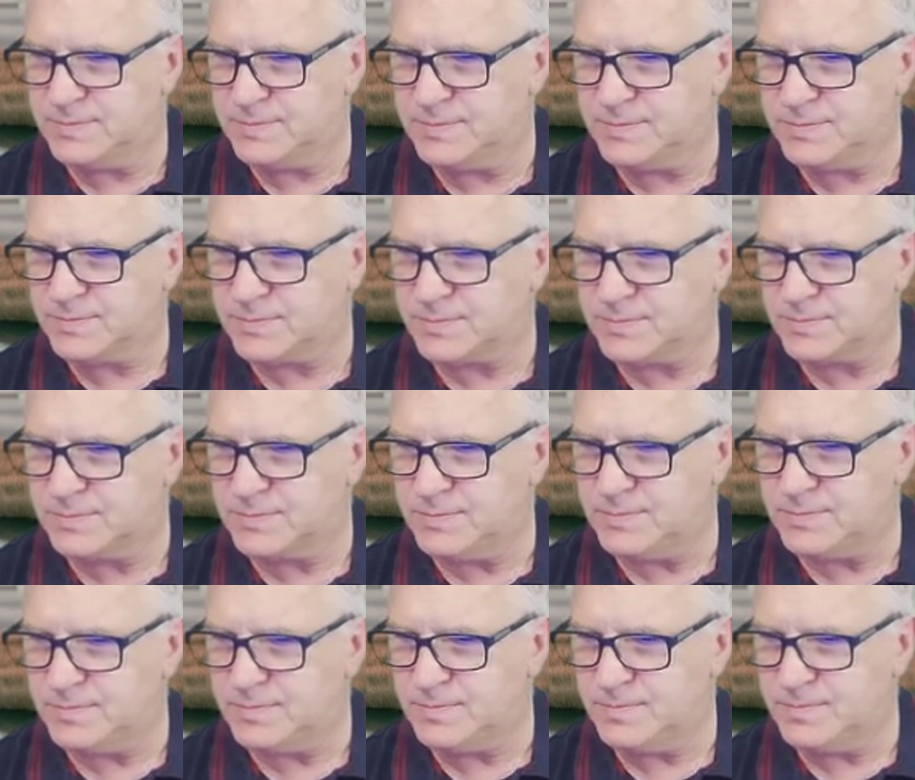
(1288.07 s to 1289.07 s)

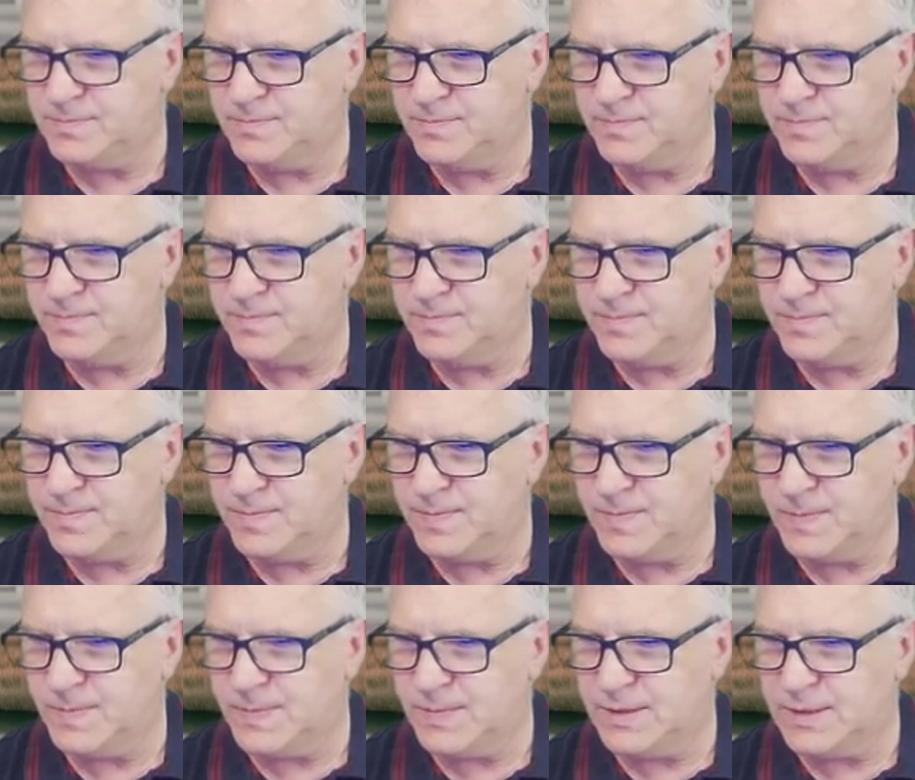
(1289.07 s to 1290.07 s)

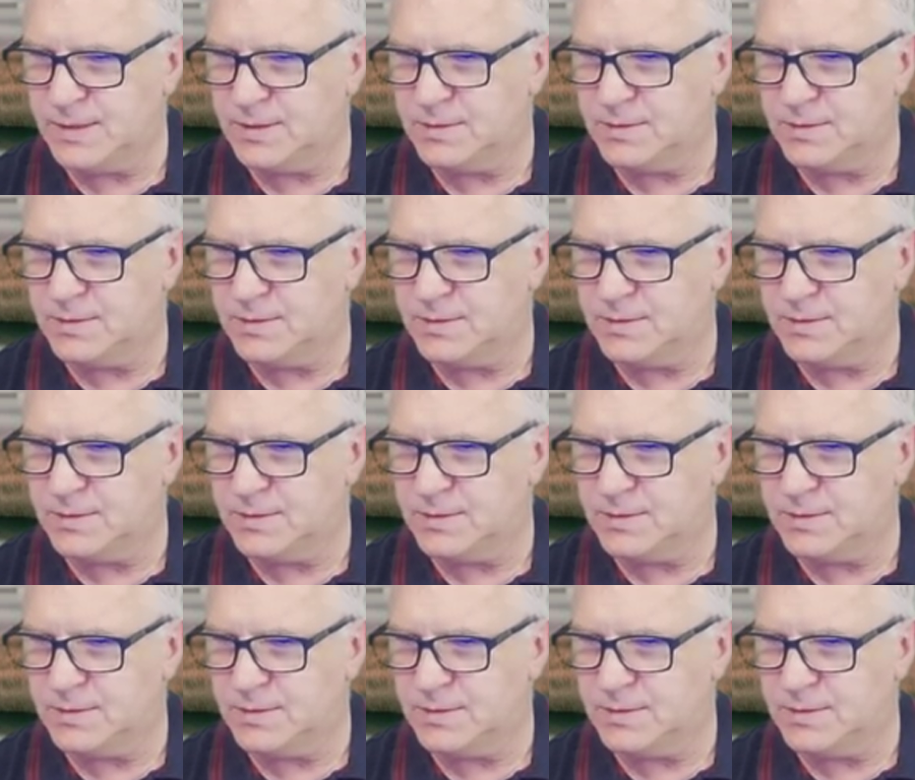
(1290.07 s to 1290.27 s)
No one is speaking in this clip.